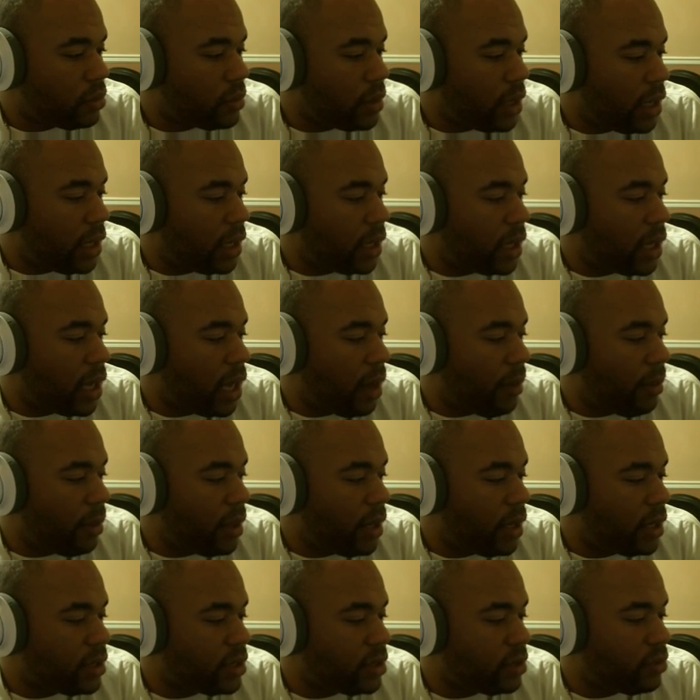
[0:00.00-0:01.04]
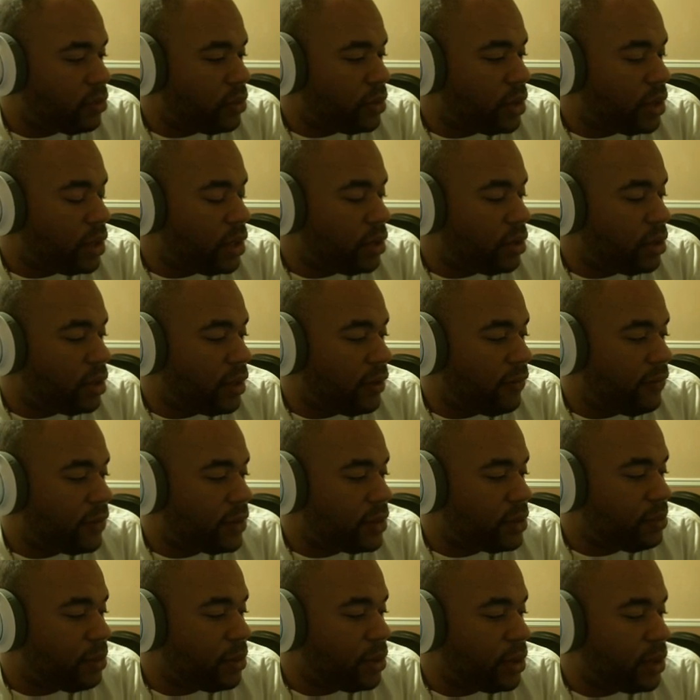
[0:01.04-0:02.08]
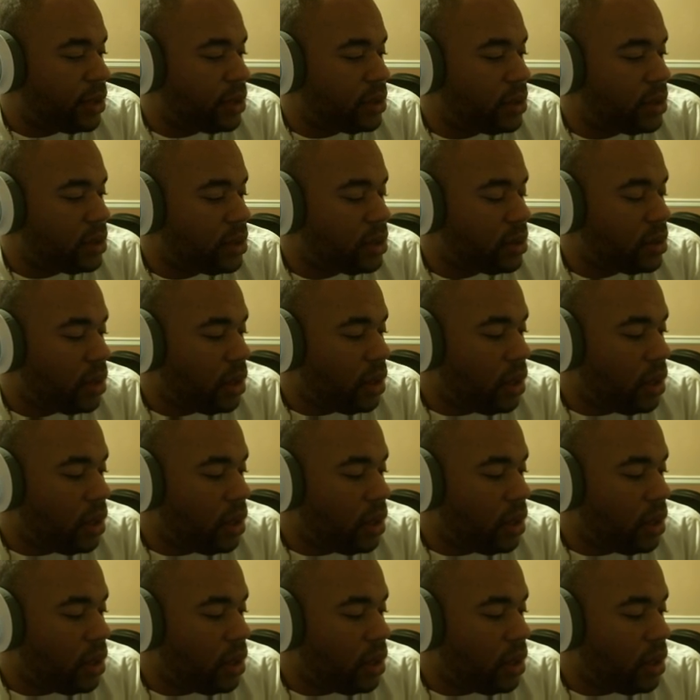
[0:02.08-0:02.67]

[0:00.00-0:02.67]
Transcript: and in combination with Near-Death Experience,